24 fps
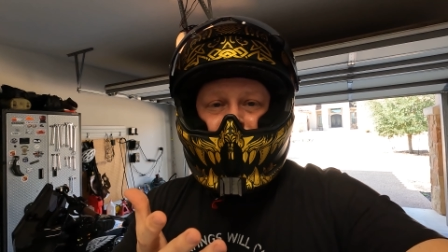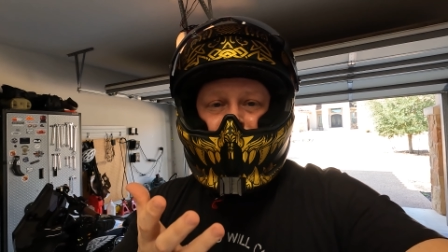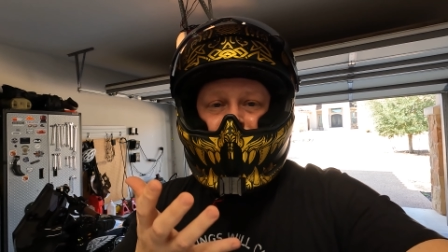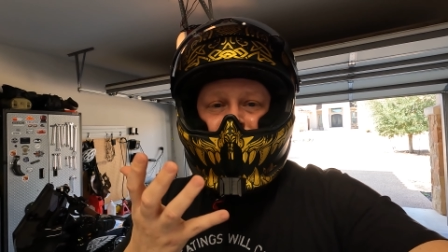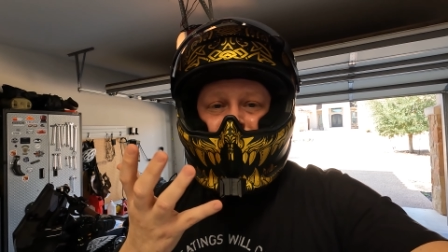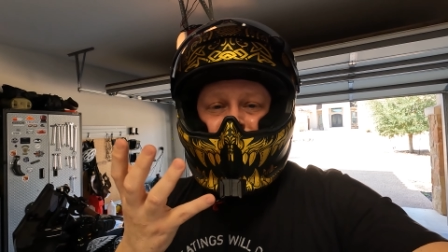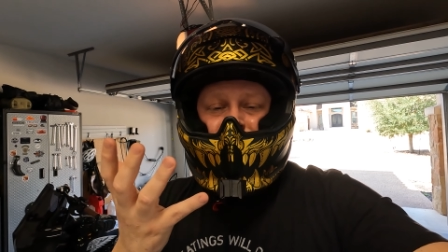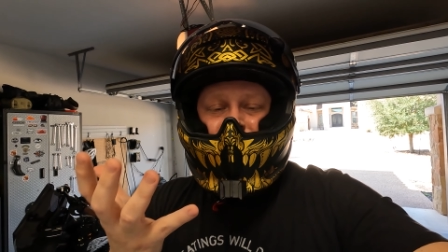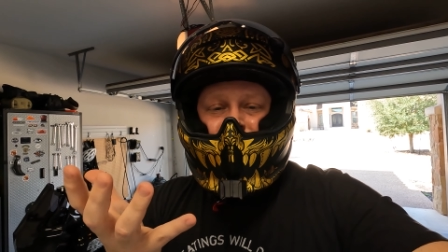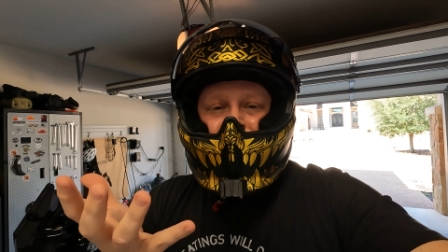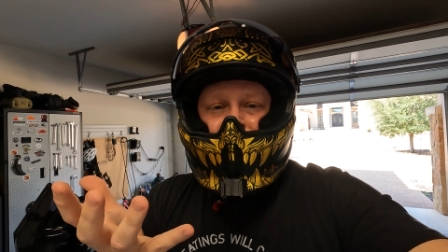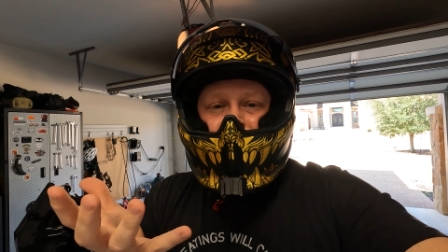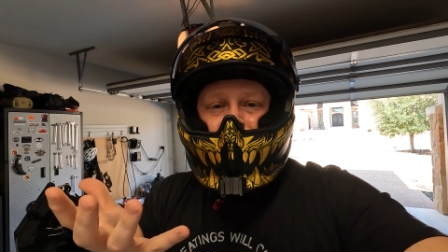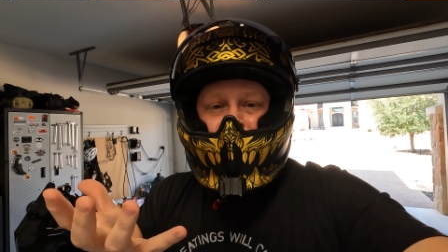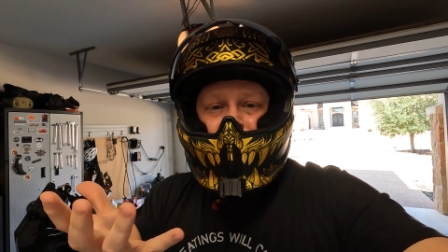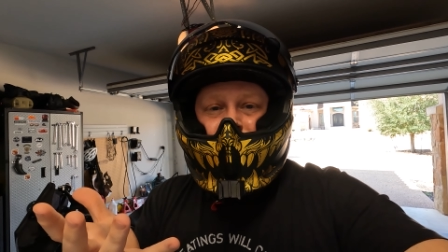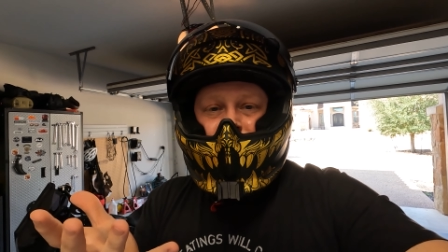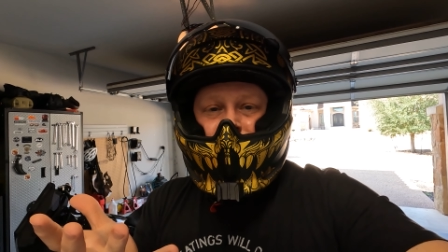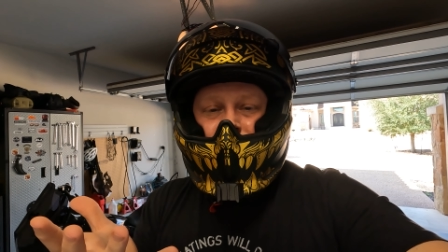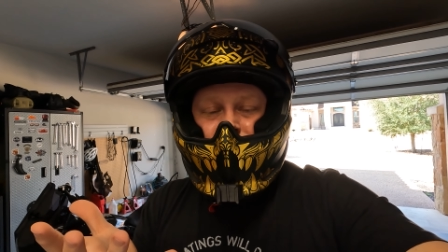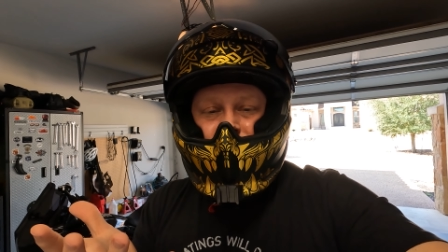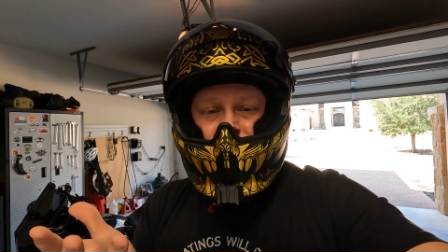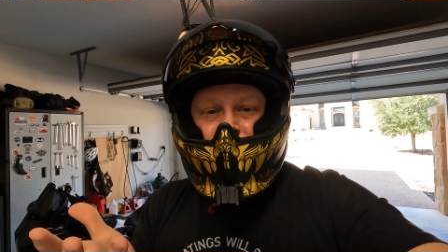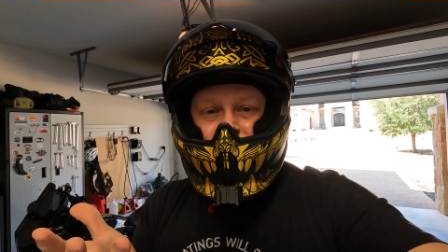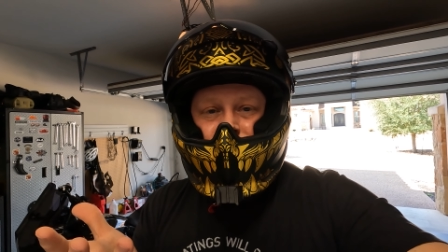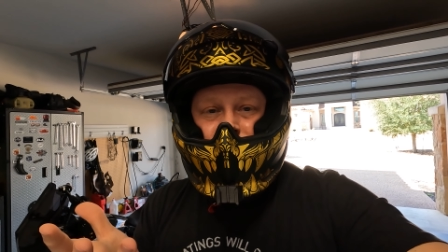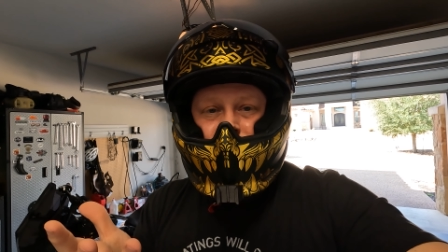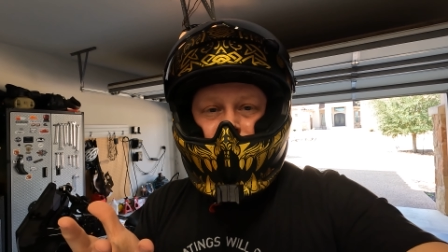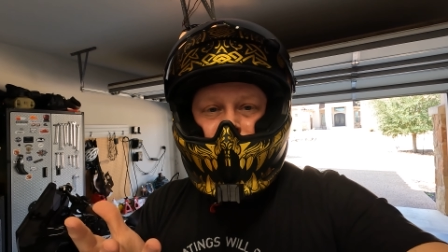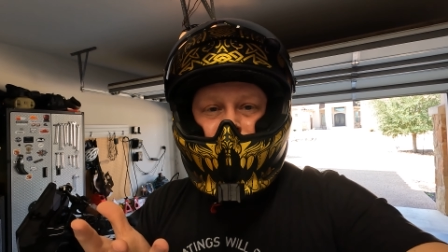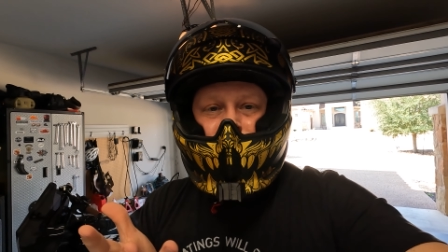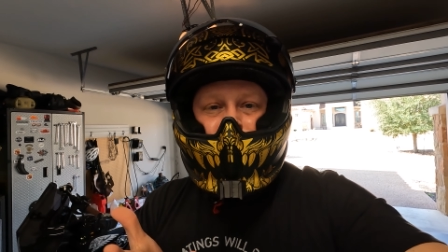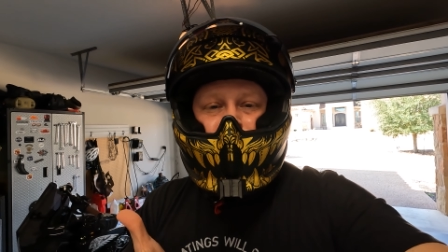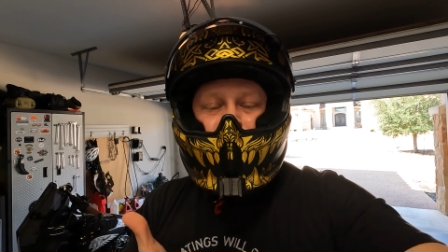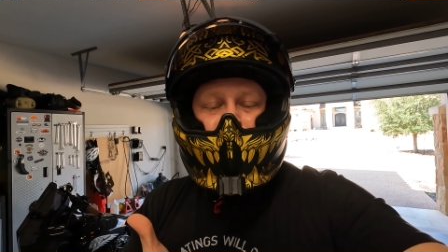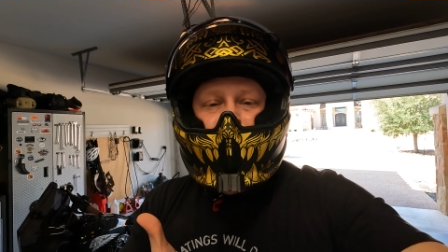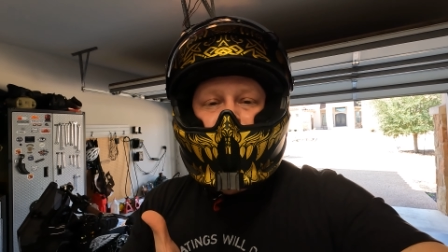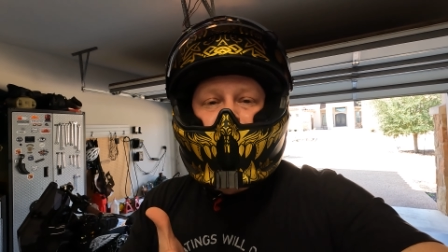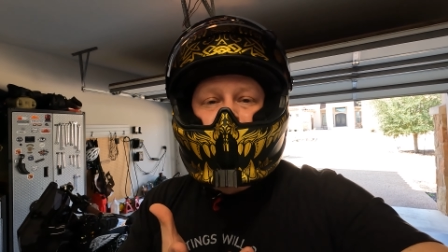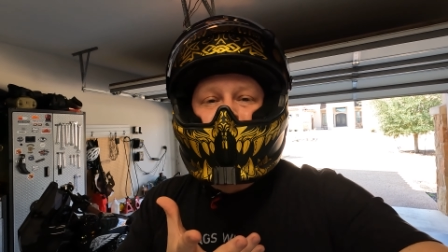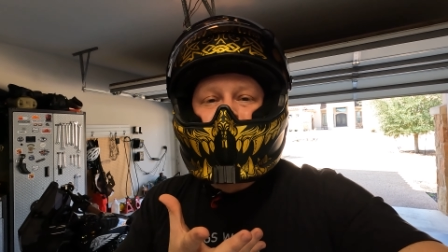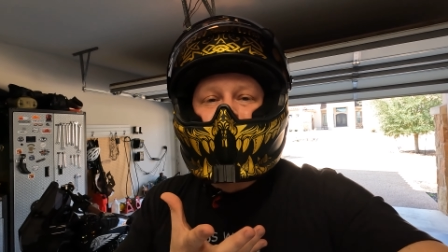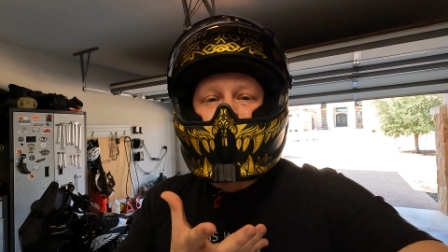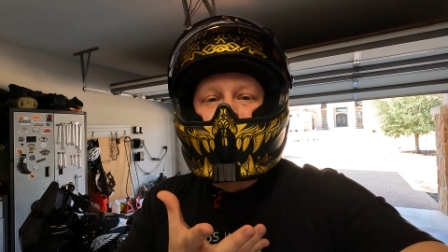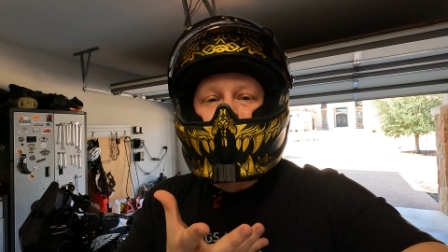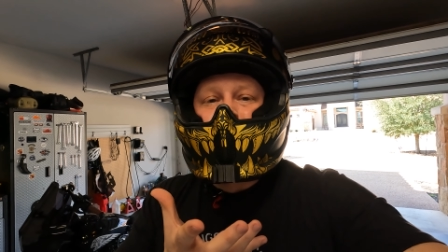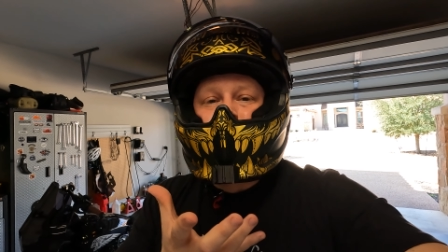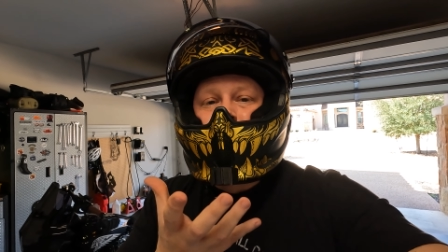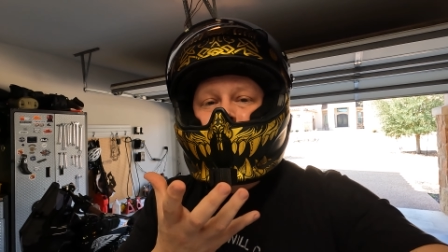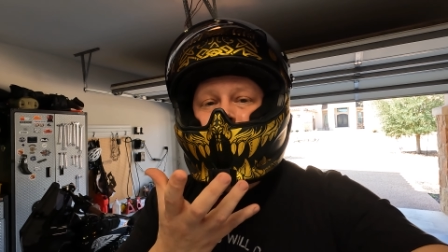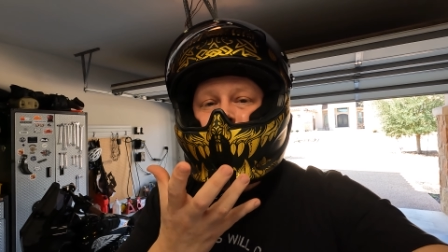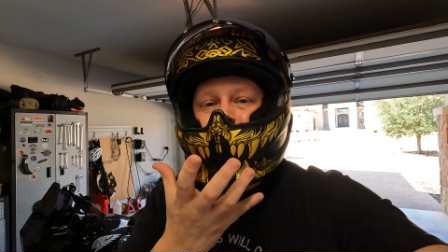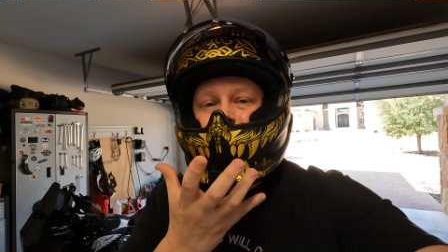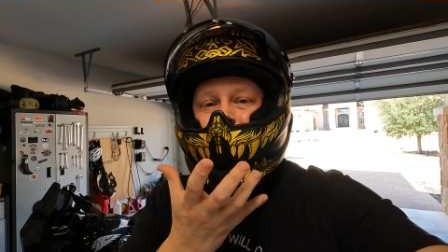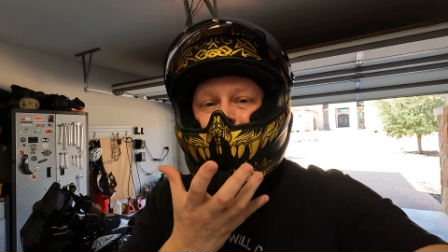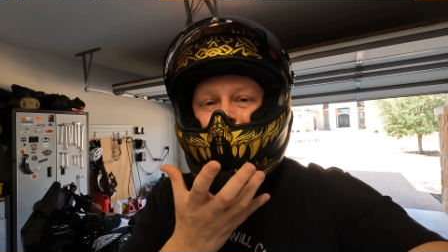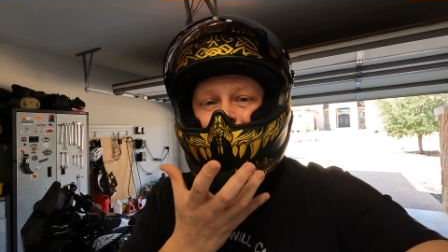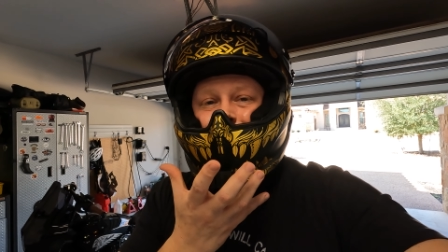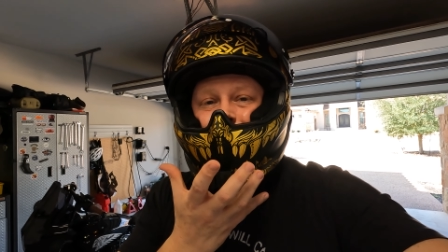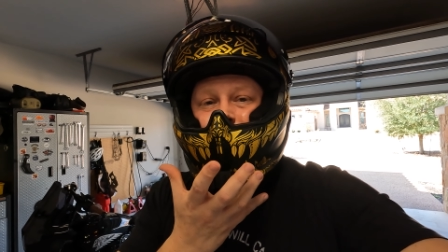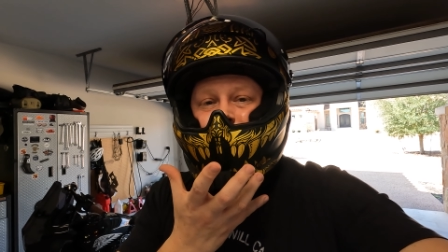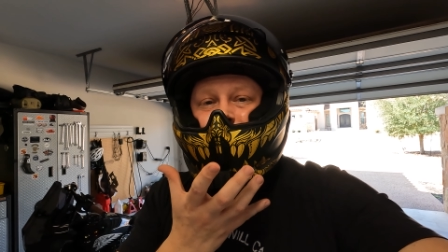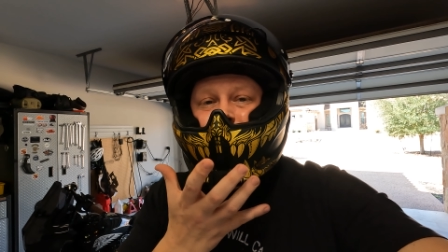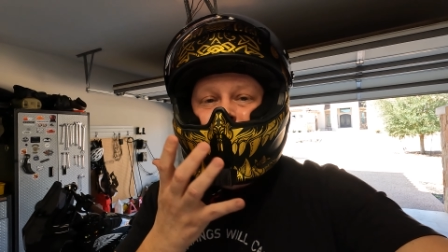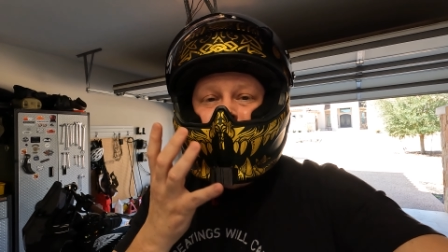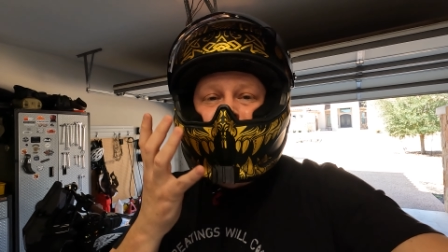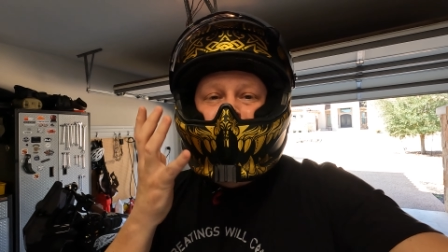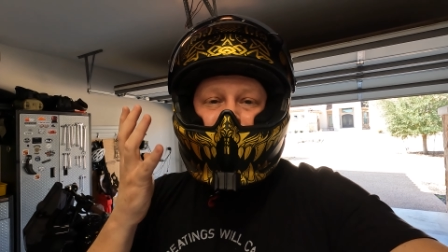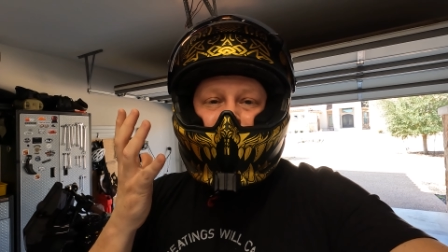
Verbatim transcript: or better sound acoustic when I'm wearing this,